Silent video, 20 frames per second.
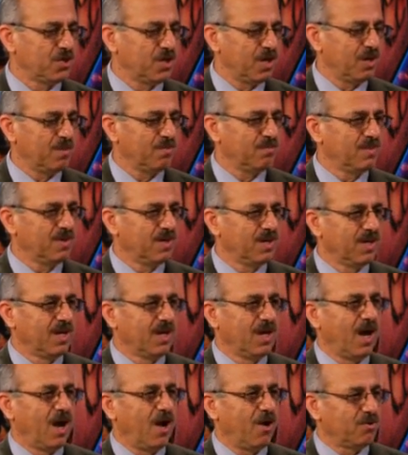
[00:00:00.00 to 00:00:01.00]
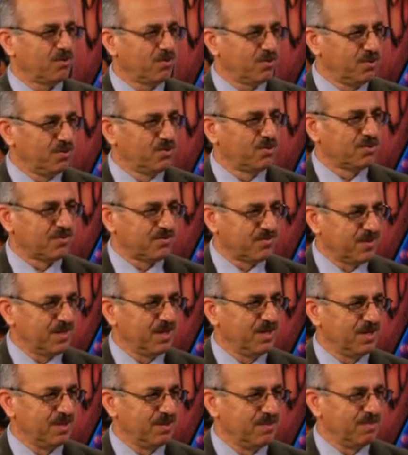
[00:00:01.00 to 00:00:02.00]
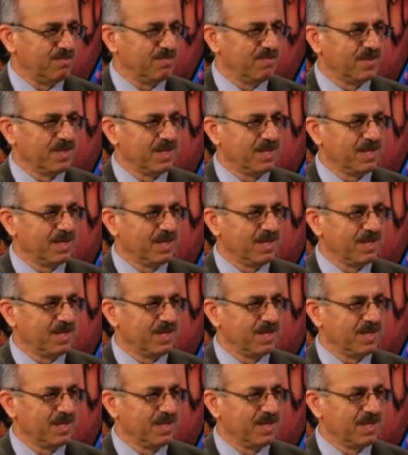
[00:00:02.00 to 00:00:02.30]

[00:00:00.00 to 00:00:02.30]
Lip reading: them how to use freedom.